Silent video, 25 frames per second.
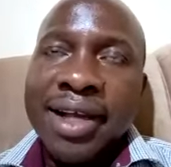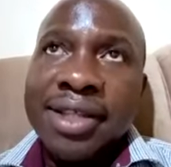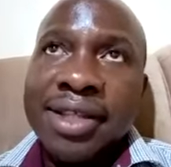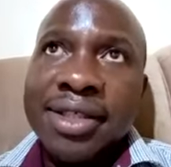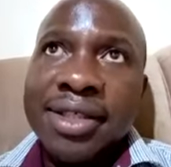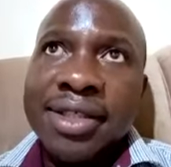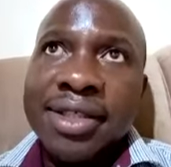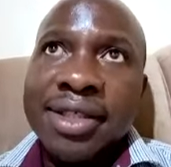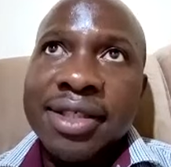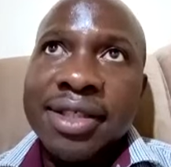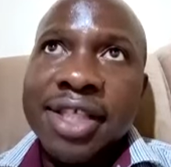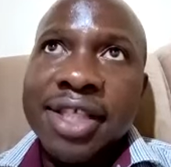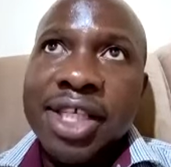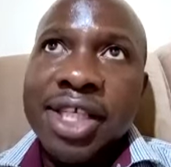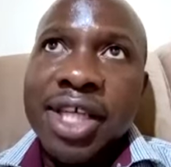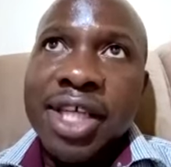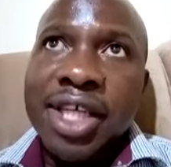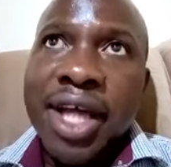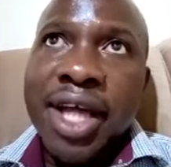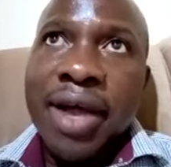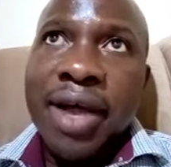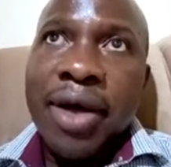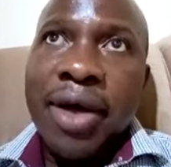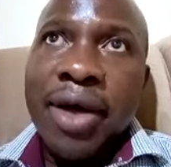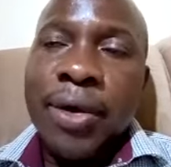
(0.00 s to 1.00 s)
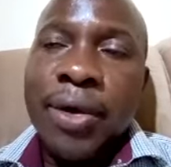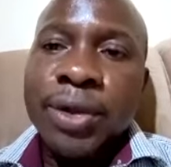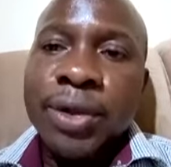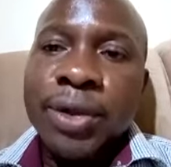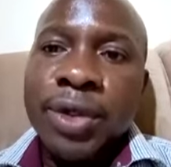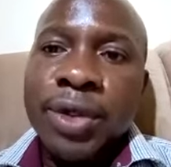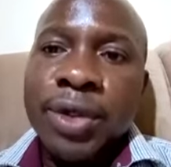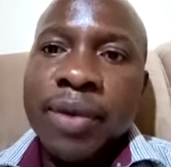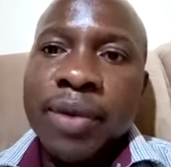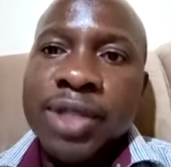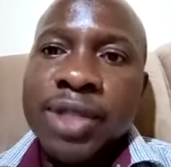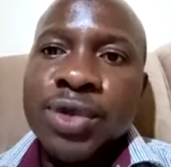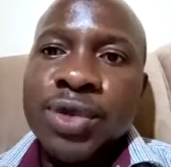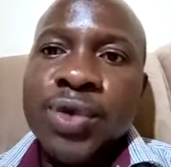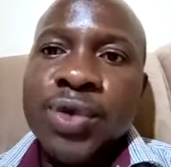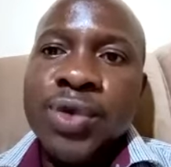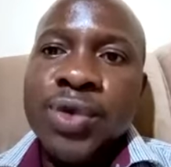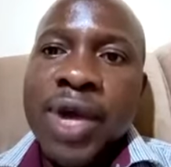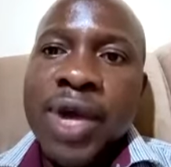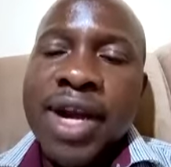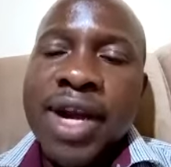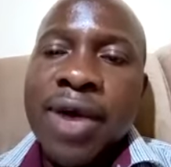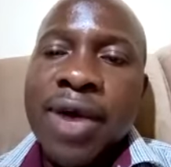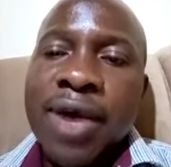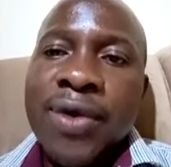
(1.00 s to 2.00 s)
autonomous who
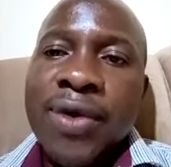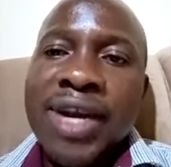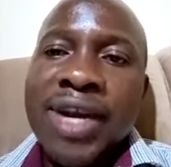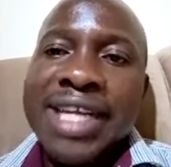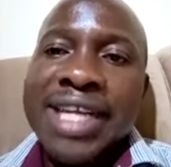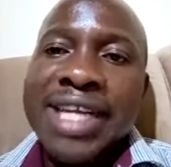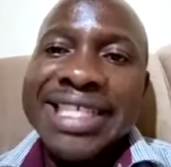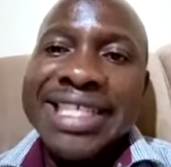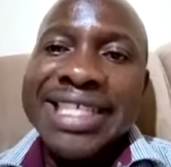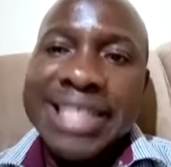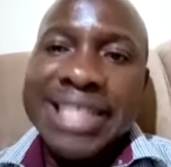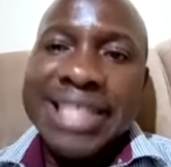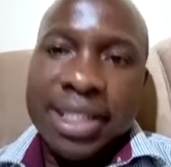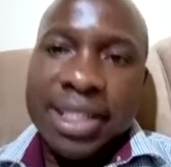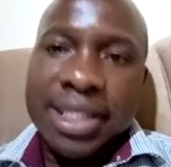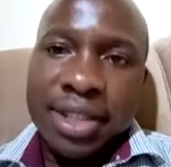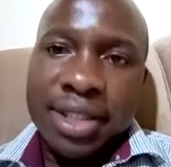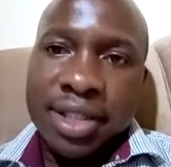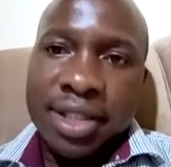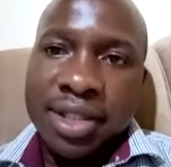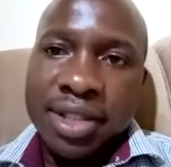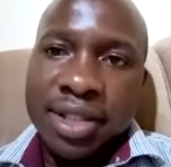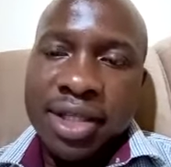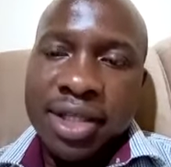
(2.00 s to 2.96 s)
are now religious.